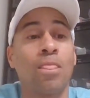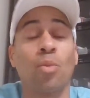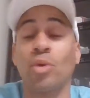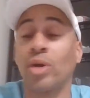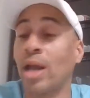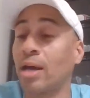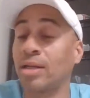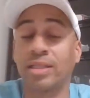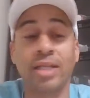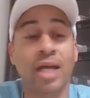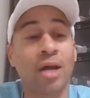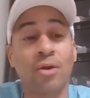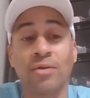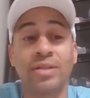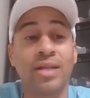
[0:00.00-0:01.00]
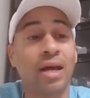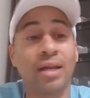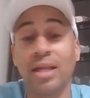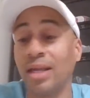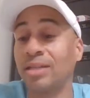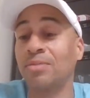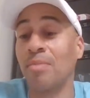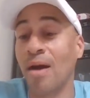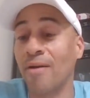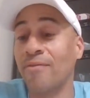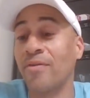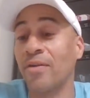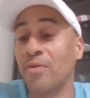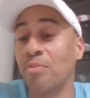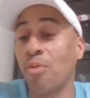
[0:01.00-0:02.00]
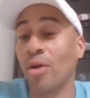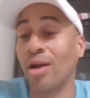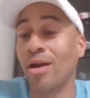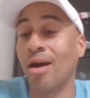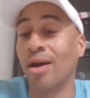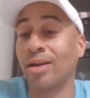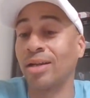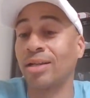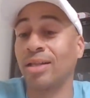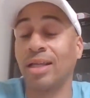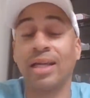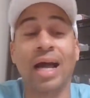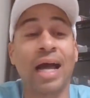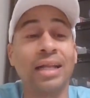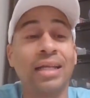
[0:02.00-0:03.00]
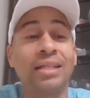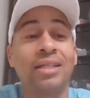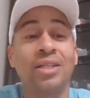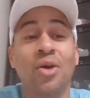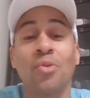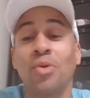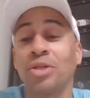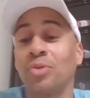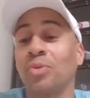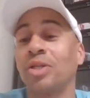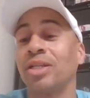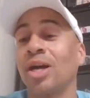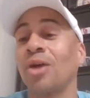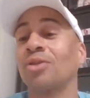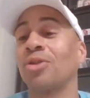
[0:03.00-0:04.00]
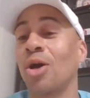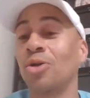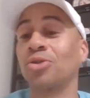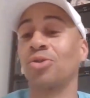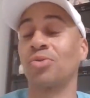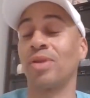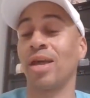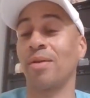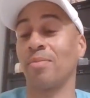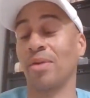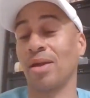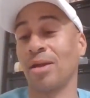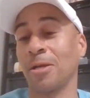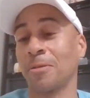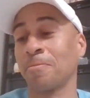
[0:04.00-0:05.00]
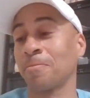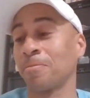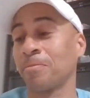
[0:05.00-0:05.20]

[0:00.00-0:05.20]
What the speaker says: Without a shadow of a doubt, he is my favorite point guard in the league. I need to know, what are y'all thoughts on that, man?